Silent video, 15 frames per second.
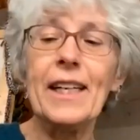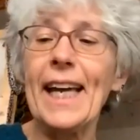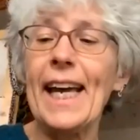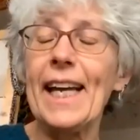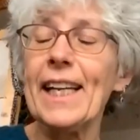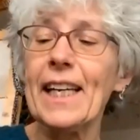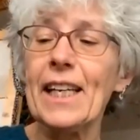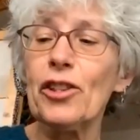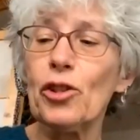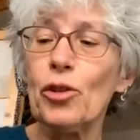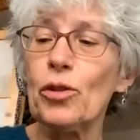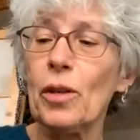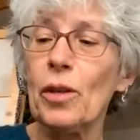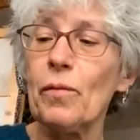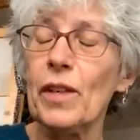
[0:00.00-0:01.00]
getting into
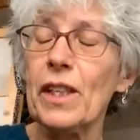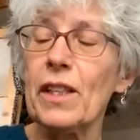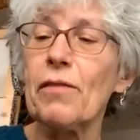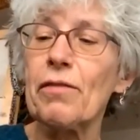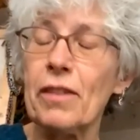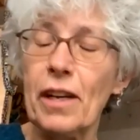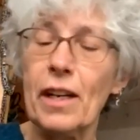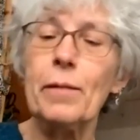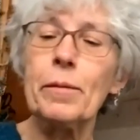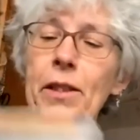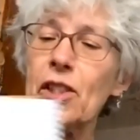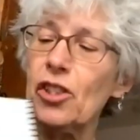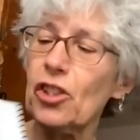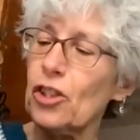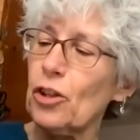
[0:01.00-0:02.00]
something different. Let me
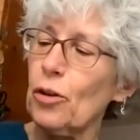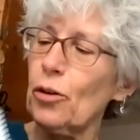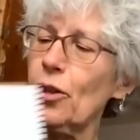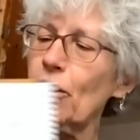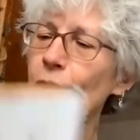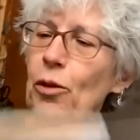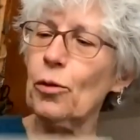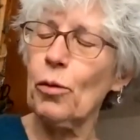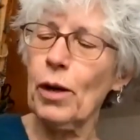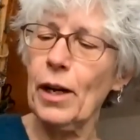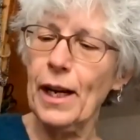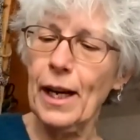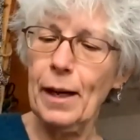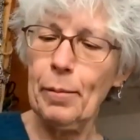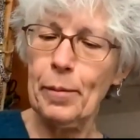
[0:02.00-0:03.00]
show you what
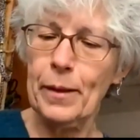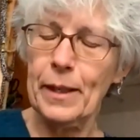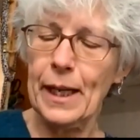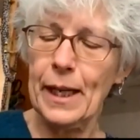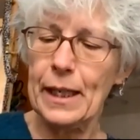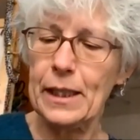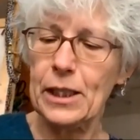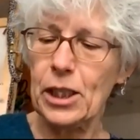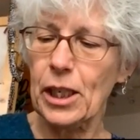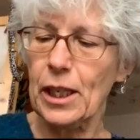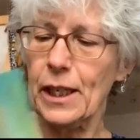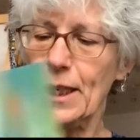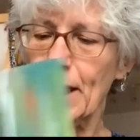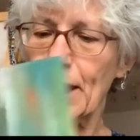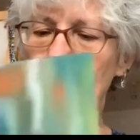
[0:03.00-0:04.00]
happened,
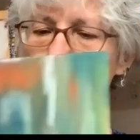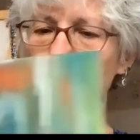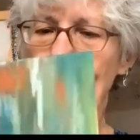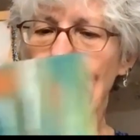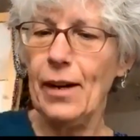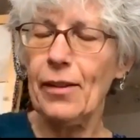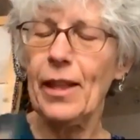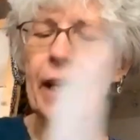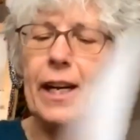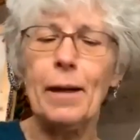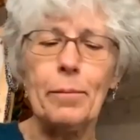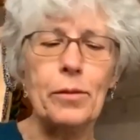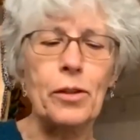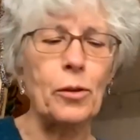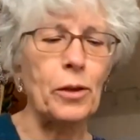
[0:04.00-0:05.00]
actually. Now that
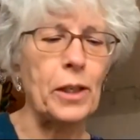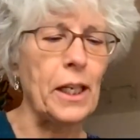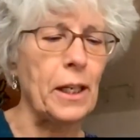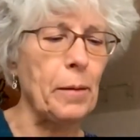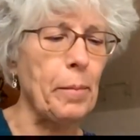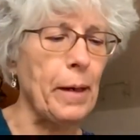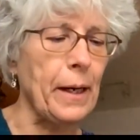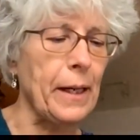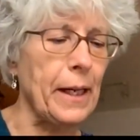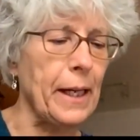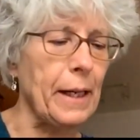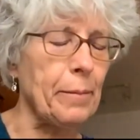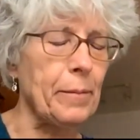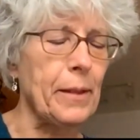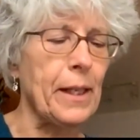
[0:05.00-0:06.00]
I'm talking about it,
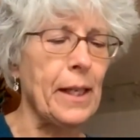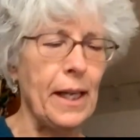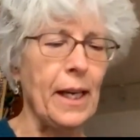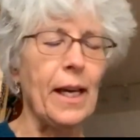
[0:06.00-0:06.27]
I'm